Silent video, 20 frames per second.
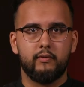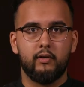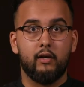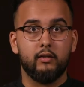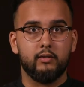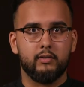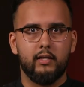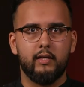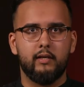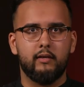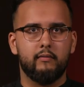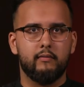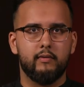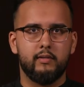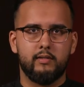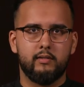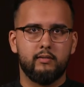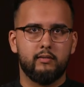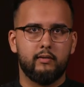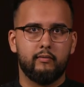task ahead of
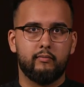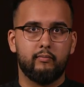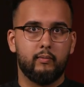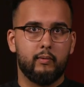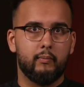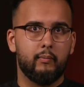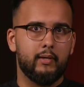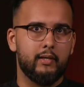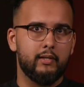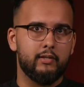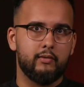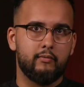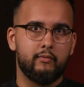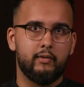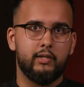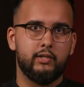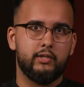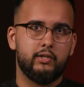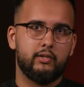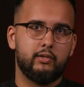us if we wanted to
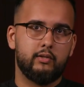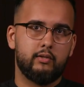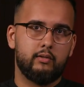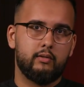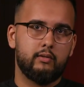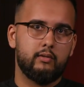reach